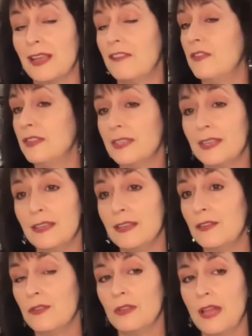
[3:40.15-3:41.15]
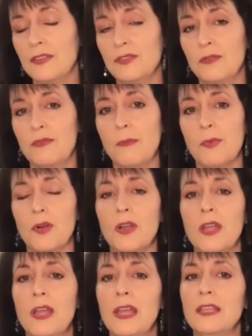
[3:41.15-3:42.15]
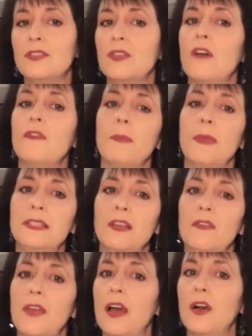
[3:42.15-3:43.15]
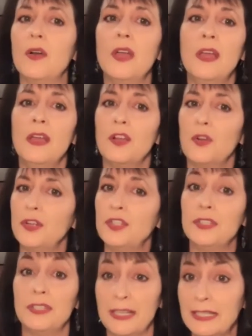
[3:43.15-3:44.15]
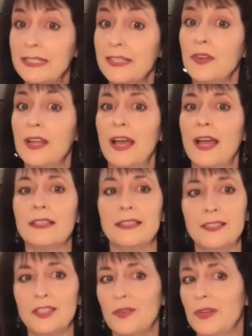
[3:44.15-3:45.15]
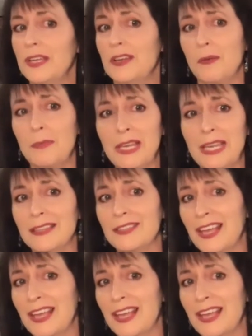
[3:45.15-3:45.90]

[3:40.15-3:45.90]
I visited in last November and saw for myself how Christians like Syriacs, Assyrian, Armenians,